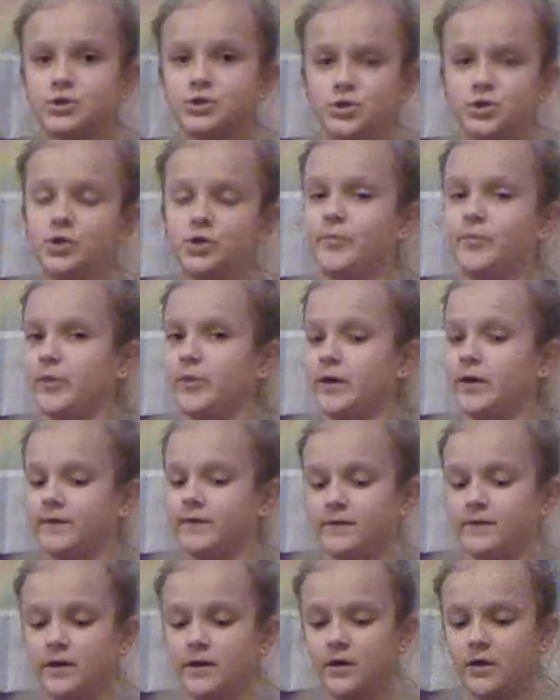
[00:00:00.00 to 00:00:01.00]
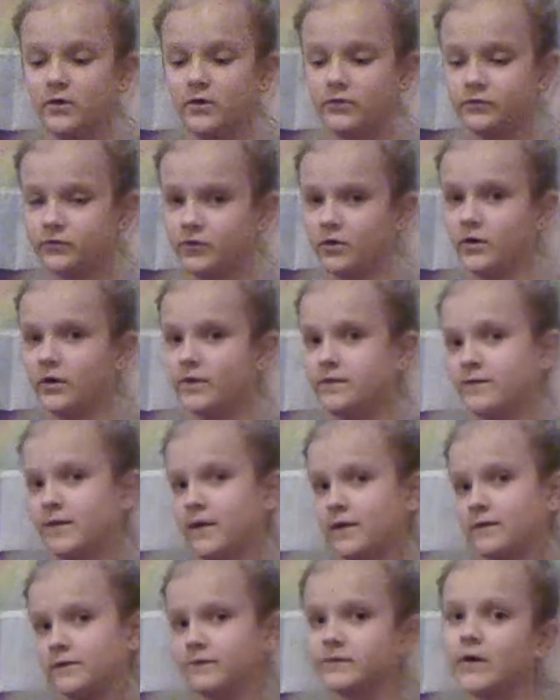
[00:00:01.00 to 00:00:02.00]
super easy. So let's
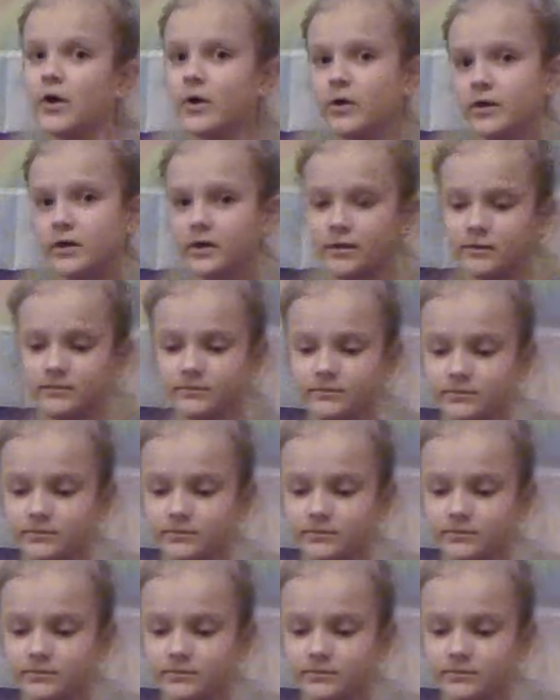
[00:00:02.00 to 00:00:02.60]
get started.